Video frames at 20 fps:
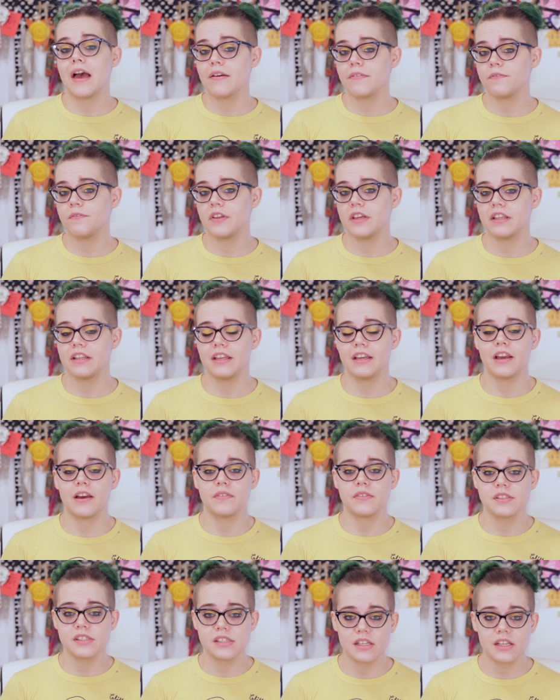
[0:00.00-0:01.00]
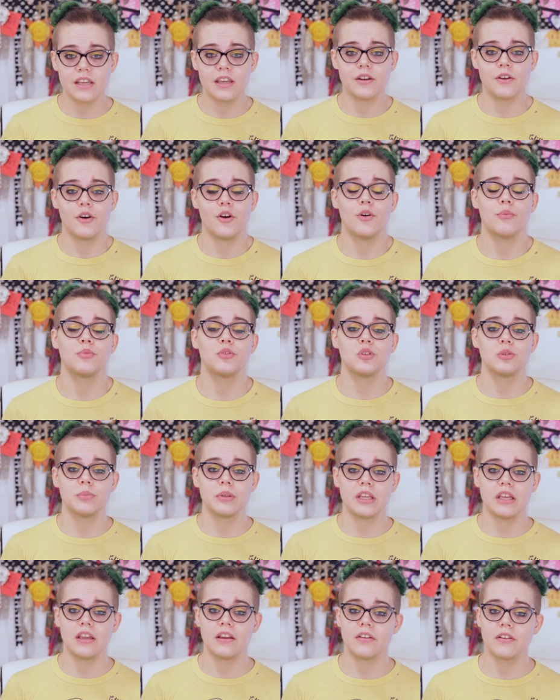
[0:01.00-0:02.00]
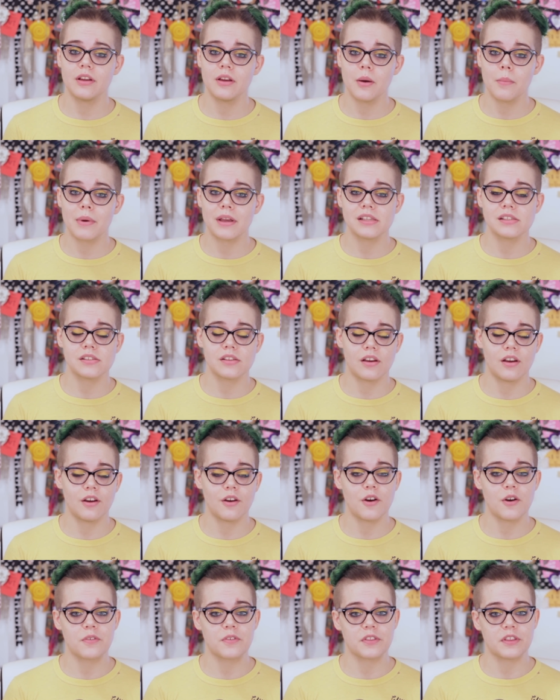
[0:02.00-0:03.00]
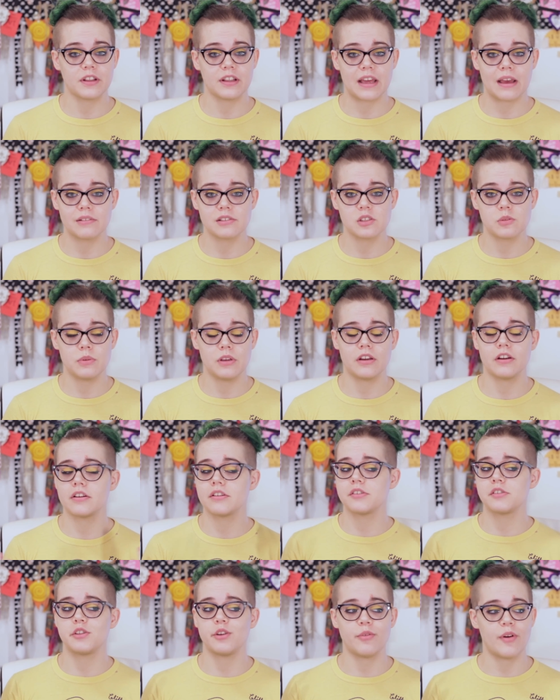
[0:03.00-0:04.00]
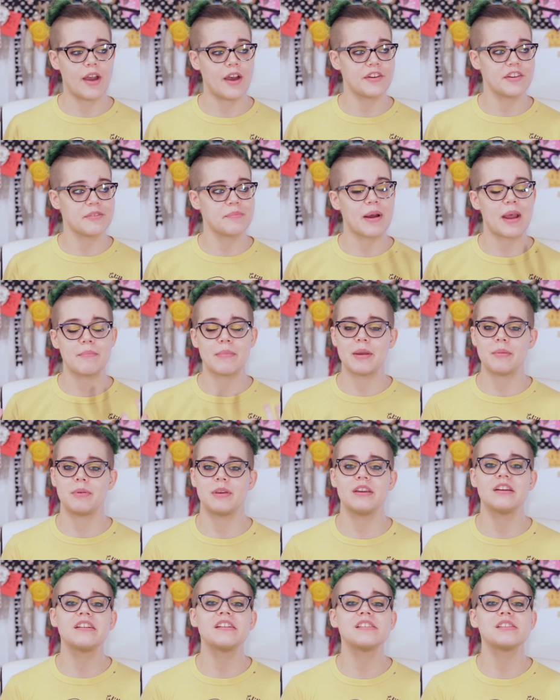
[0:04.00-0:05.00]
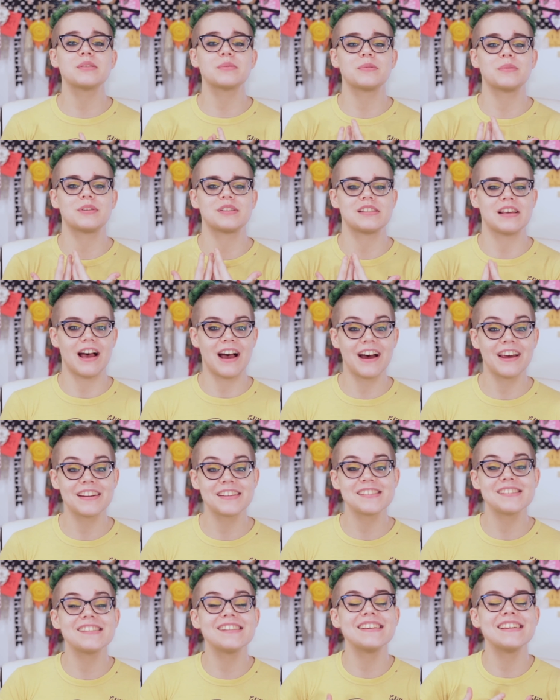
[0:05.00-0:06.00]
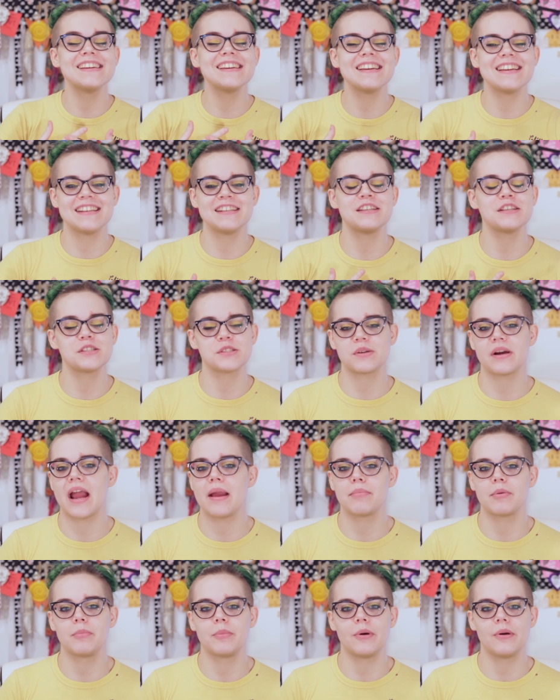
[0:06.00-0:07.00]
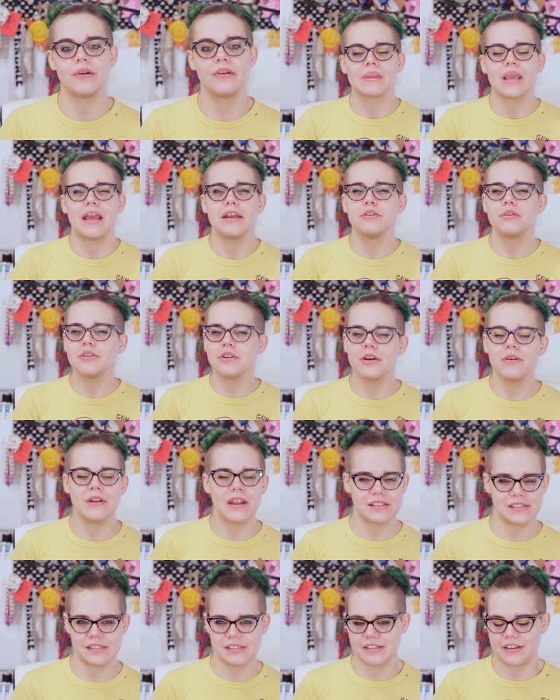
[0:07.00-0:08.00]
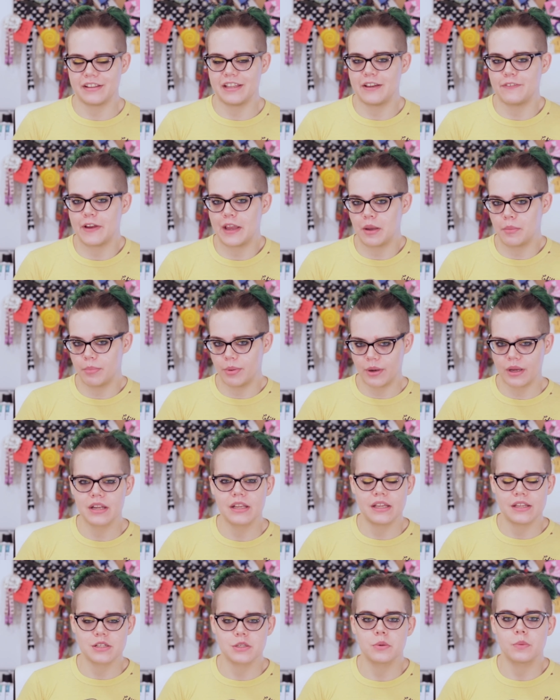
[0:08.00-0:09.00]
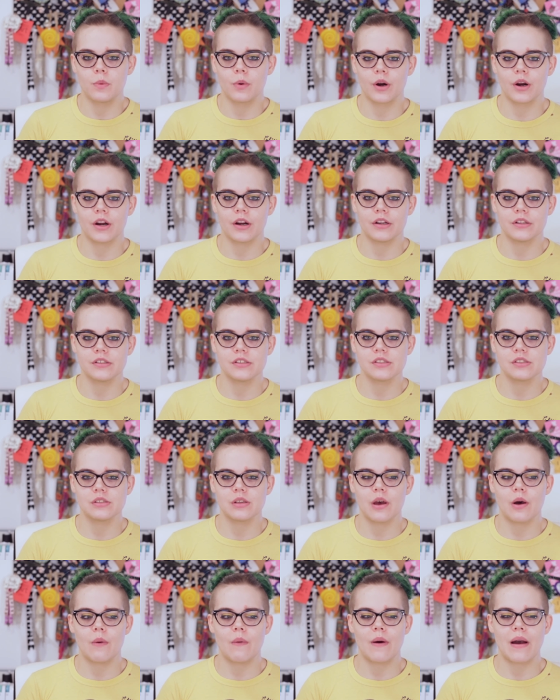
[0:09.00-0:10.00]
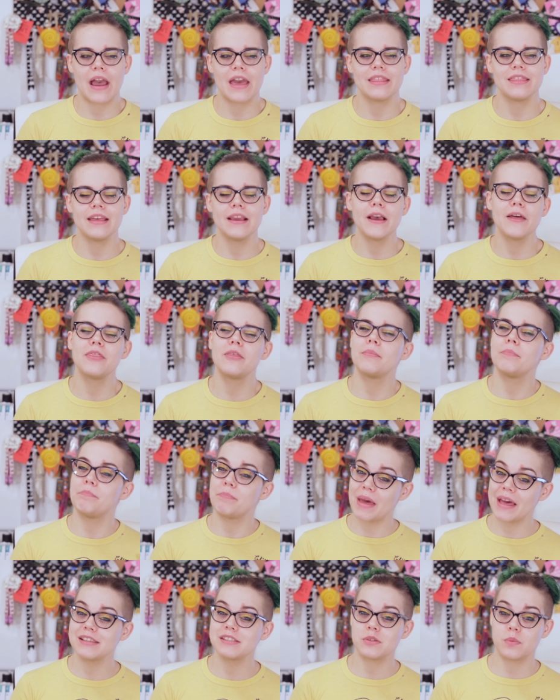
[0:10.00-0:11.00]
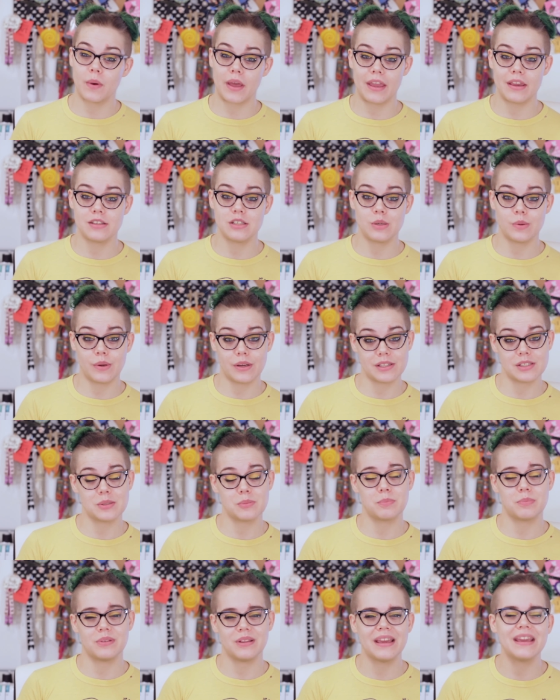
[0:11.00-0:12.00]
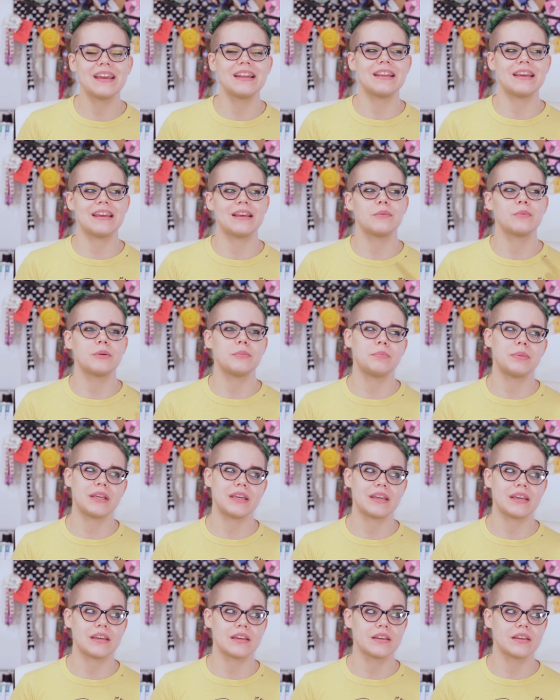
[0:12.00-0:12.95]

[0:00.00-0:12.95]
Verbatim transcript: That feeling of sitting in homeroom hearing my song over the loudspeakers surrounded by my peers was honestly indescribable. I don't know necessarily if I can put it into words, so I think the best way to explain it would be